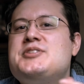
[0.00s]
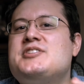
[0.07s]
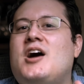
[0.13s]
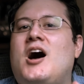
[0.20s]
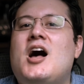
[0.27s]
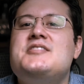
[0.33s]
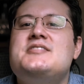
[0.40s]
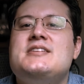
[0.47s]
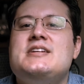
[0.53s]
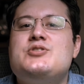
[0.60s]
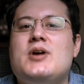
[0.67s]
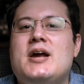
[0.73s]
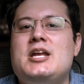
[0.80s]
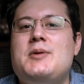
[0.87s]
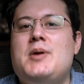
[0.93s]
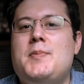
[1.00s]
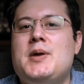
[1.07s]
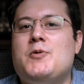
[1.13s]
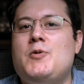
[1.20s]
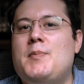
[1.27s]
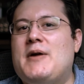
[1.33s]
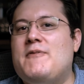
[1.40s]
constantly trying to mimic
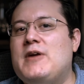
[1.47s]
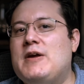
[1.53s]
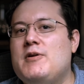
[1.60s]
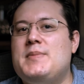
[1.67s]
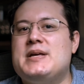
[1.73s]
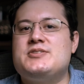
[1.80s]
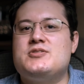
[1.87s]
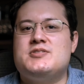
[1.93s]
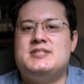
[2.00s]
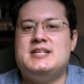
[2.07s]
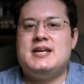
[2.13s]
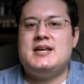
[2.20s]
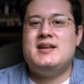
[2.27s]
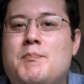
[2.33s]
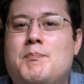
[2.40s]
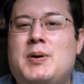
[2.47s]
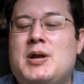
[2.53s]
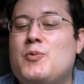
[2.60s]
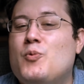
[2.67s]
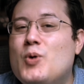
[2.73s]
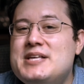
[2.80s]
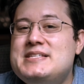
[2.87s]
what my favorite mixers did, but it
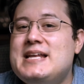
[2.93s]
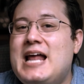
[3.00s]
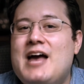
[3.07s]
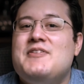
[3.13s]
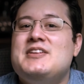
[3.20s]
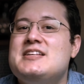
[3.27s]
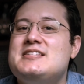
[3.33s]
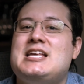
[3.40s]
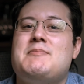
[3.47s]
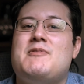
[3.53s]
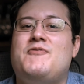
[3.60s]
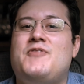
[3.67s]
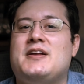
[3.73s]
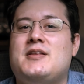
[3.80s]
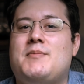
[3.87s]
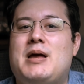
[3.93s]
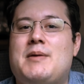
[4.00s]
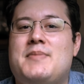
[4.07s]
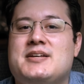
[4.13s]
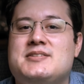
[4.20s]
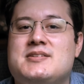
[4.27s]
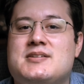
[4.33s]
wasn't having the same effect on my
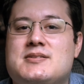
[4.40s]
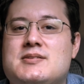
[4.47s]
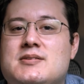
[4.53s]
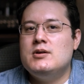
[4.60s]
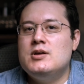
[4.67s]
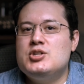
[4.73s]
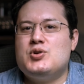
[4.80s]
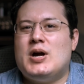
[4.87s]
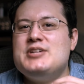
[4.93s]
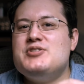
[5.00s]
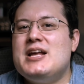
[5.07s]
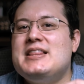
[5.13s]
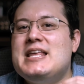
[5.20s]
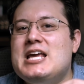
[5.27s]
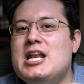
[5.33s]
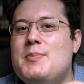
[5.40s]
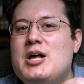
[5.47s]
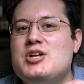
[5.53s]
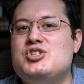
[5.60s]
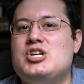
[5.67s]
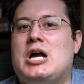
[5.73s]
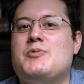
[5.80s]
mixes. So I tried thinking about
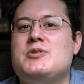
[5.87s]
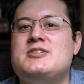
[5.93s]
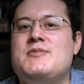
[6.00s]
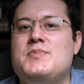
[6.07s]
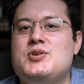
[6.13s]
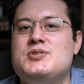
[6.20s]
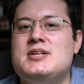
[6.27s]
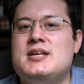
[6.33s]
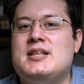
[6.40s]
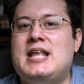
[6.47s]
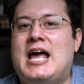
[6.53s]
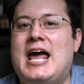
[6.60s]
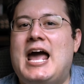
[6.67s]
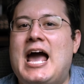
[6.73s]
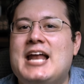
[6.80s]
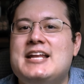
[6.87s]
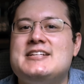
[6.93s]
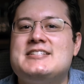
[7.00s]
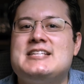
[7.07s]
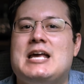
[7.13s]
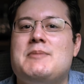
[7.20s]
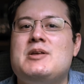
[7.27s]
genres of music that add
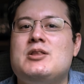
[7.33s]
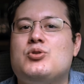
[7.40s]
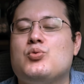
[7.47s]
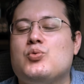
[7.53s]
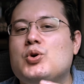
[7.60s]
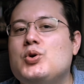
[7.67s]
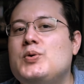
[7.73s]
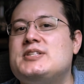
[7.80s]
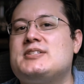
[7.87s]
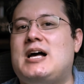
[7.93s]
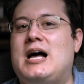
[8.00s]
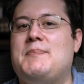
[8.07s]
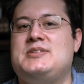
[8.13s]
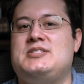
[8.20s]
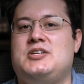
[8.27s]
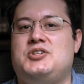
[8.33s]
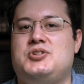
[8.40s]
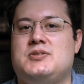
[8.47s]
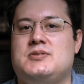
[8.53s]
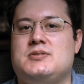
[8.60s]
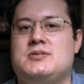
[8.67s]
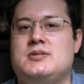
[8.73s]
excitement through its compositions.